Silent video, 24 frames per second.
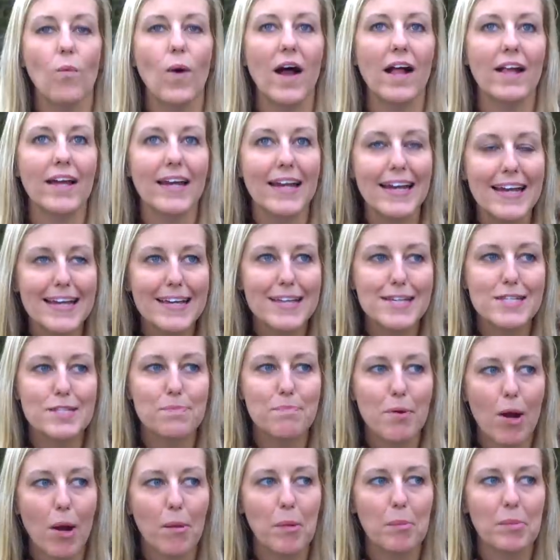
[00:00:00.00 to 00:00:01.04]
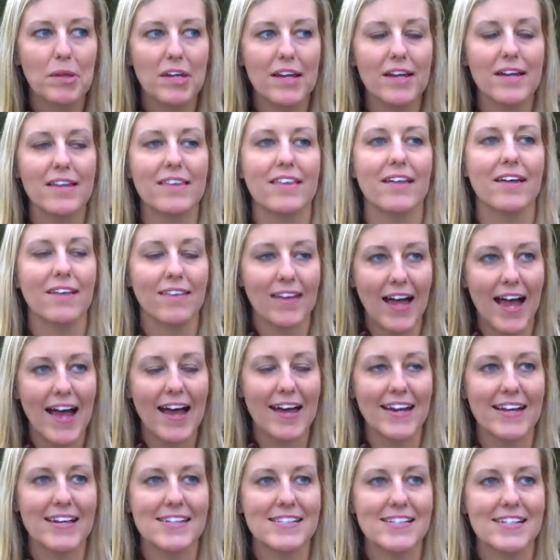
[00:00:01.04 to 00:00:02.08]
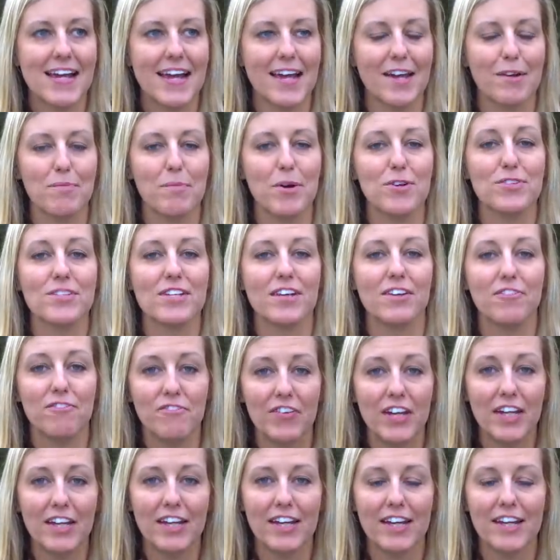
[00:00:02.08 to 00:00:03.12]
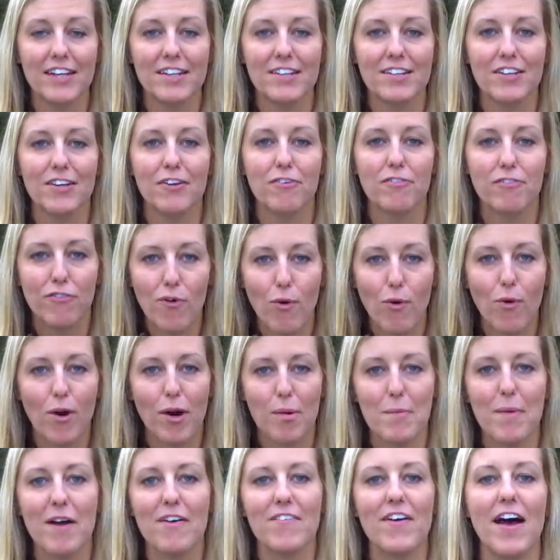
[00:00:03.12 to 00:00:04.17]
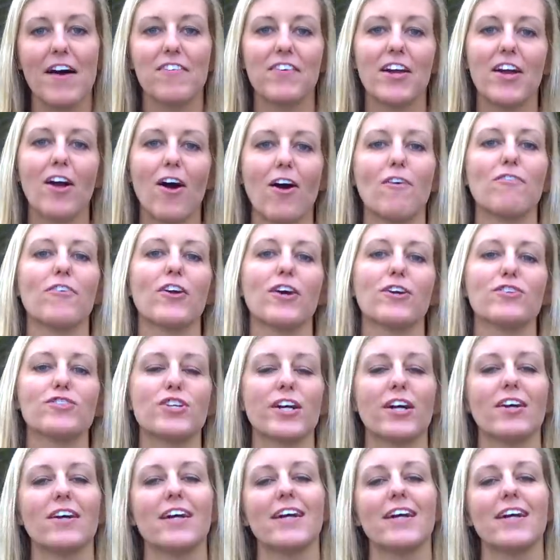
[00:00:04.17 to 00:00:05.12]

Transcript: While it is probably the lightest and most convenient form of having coffee on trail.